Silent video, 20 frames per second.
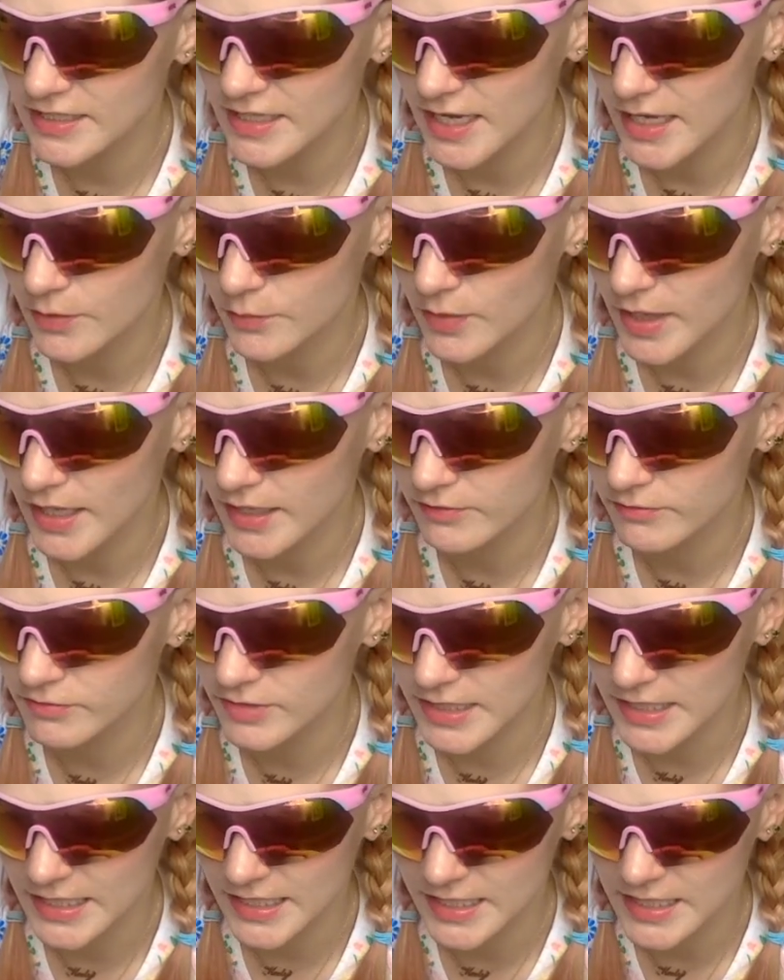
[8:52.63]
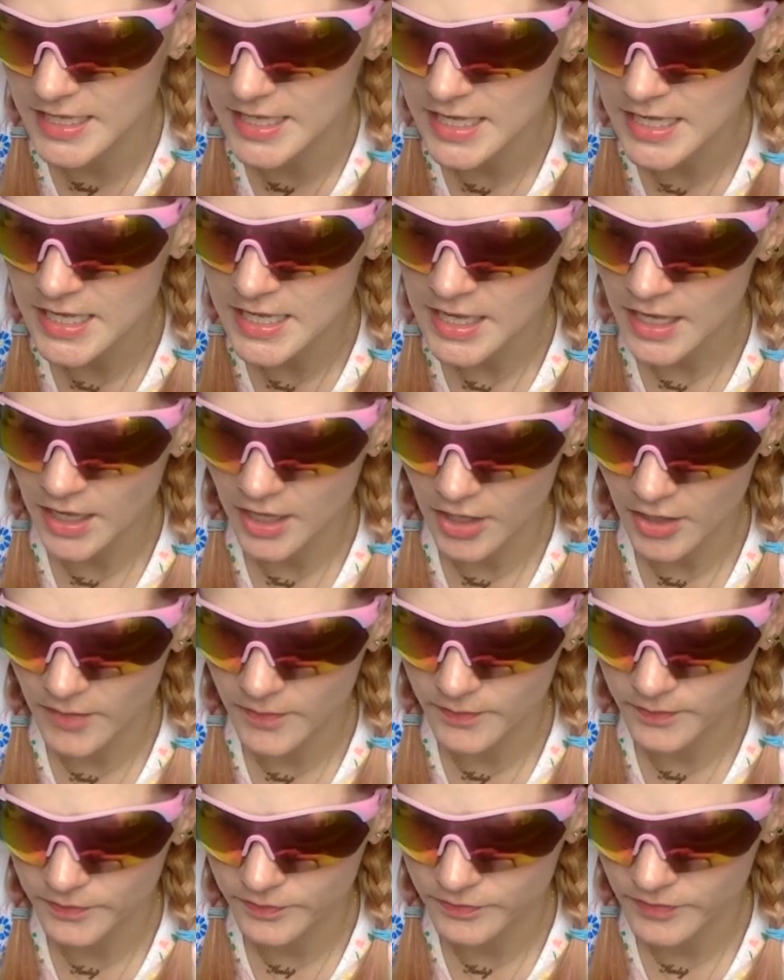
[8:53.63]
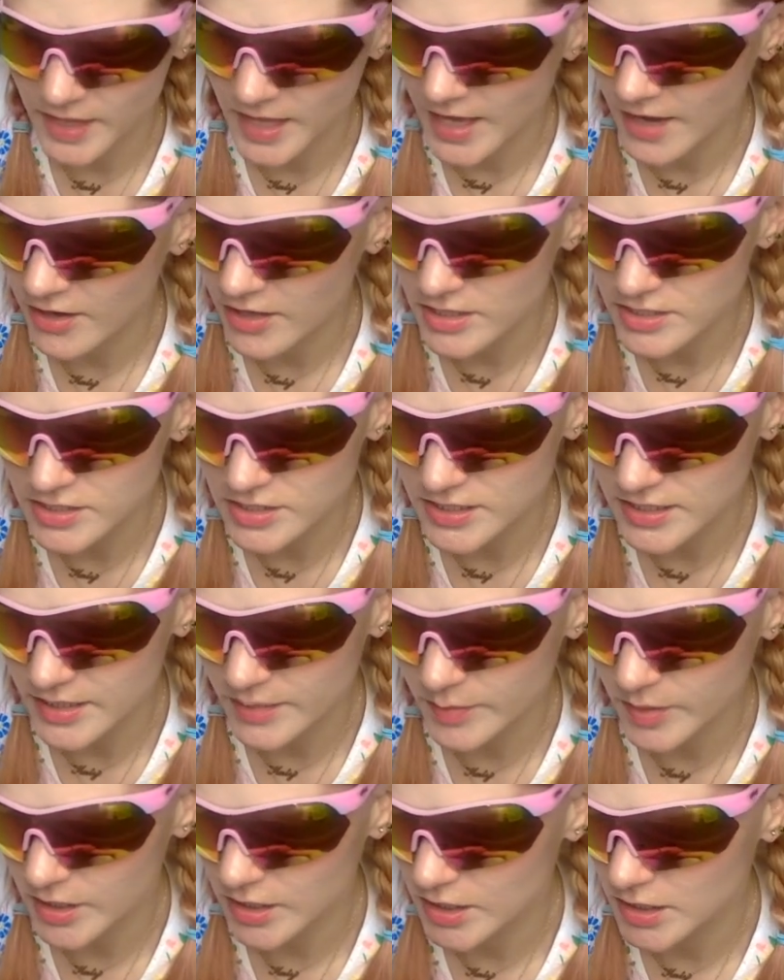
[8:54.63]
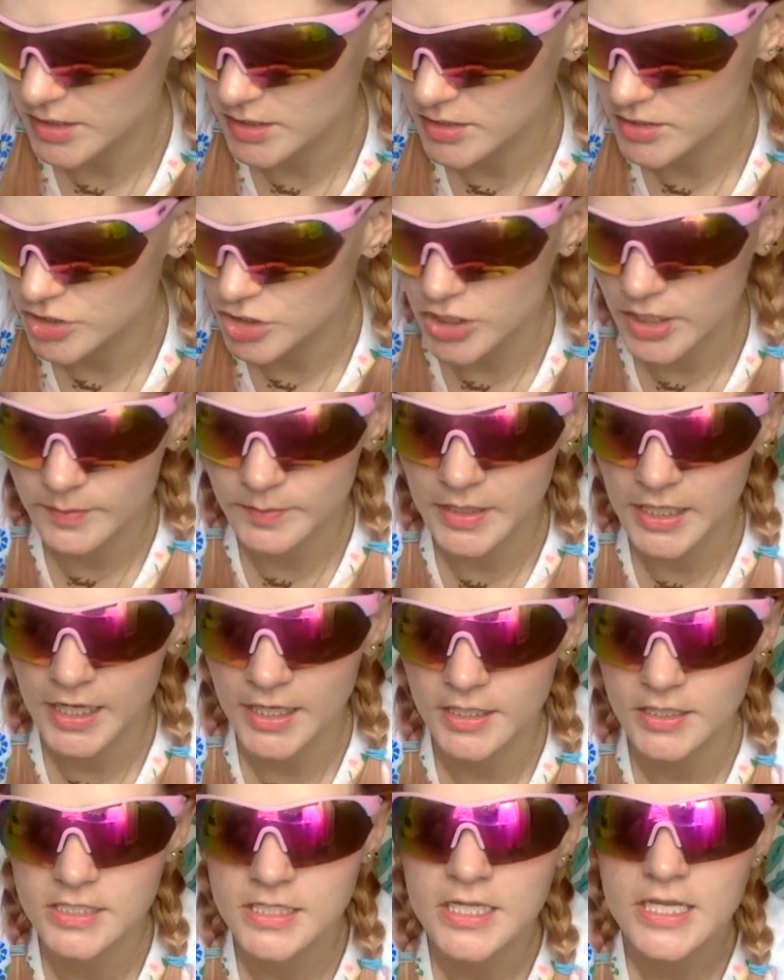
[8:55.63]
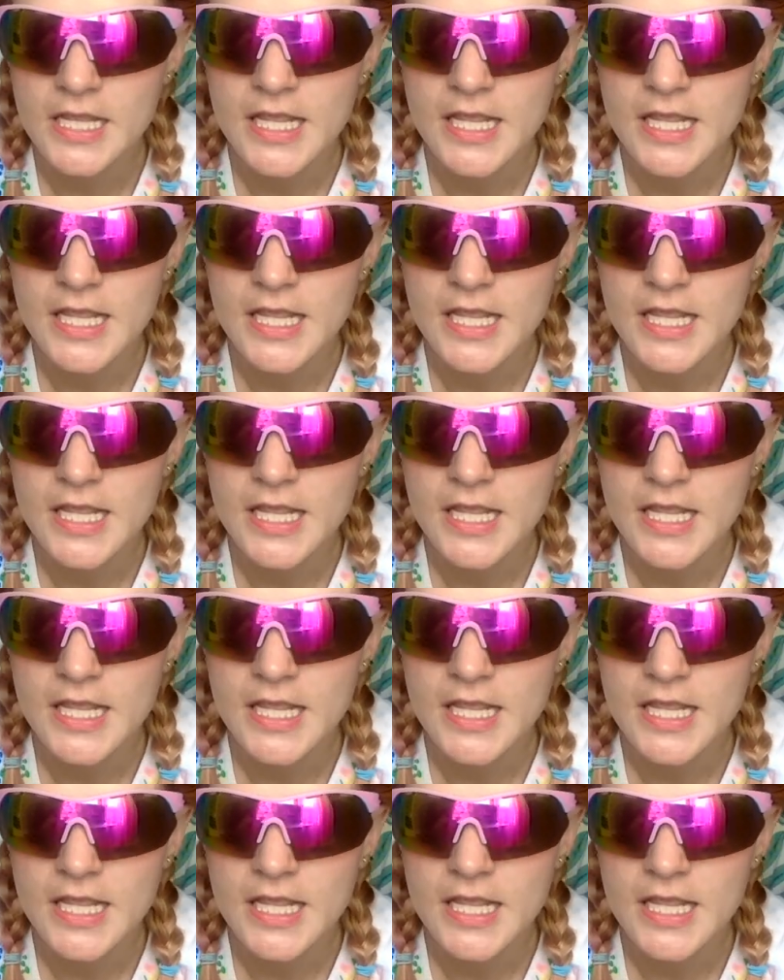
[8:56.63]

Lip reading: lightweight, really aerodynamic and streamlined.